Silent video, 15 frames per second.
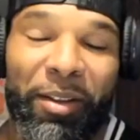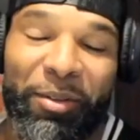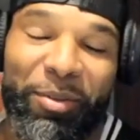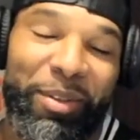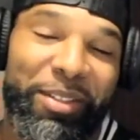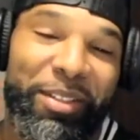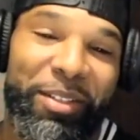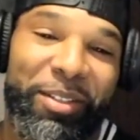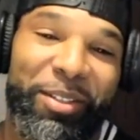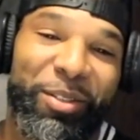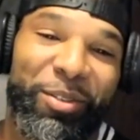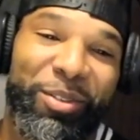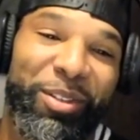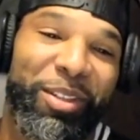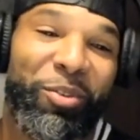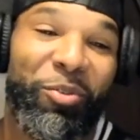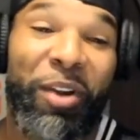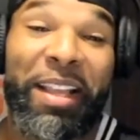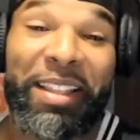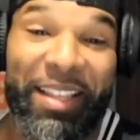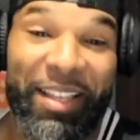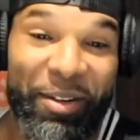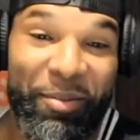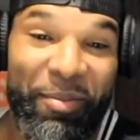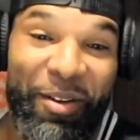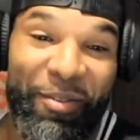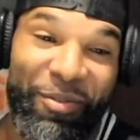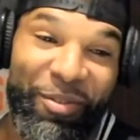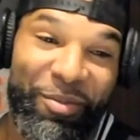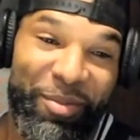especially the great thing
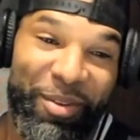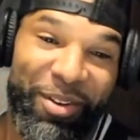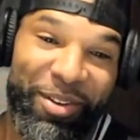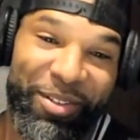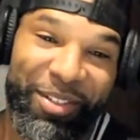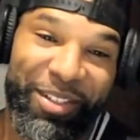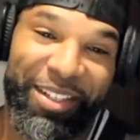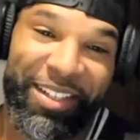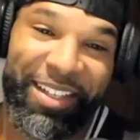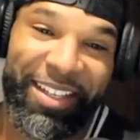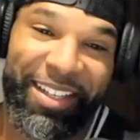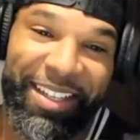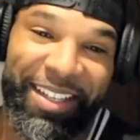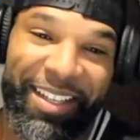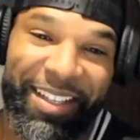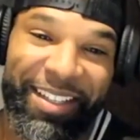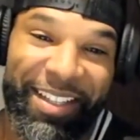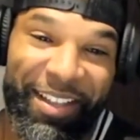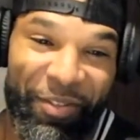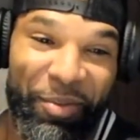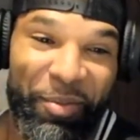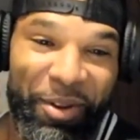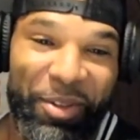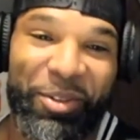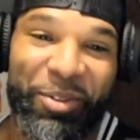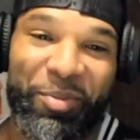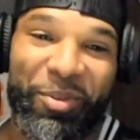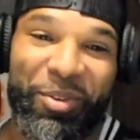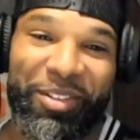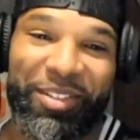about football that from other
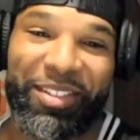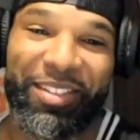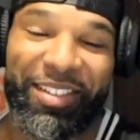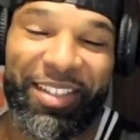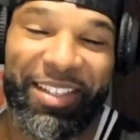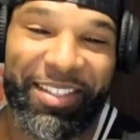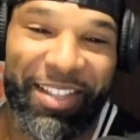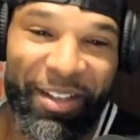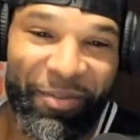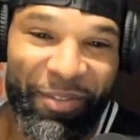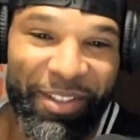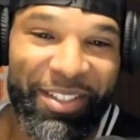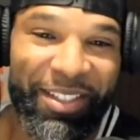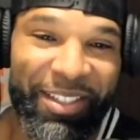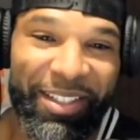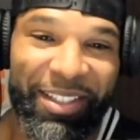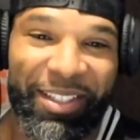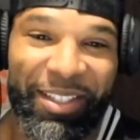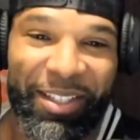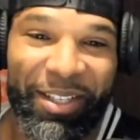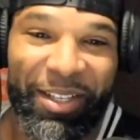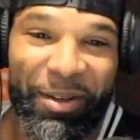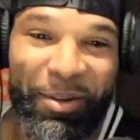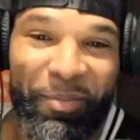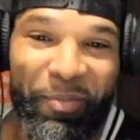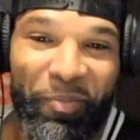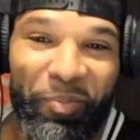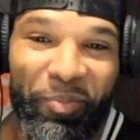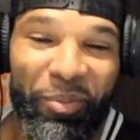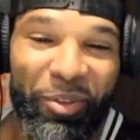sports is that physically
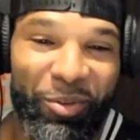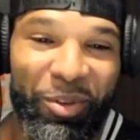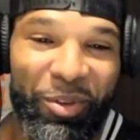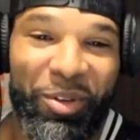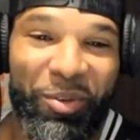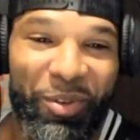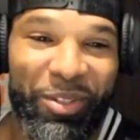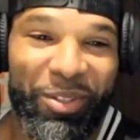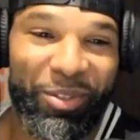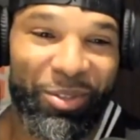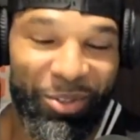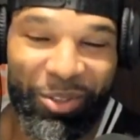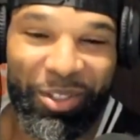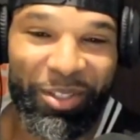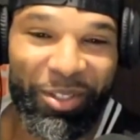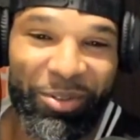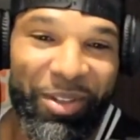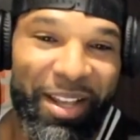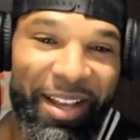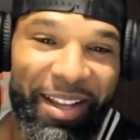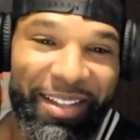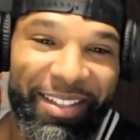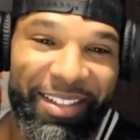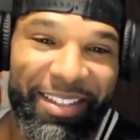between the whistles you can do that.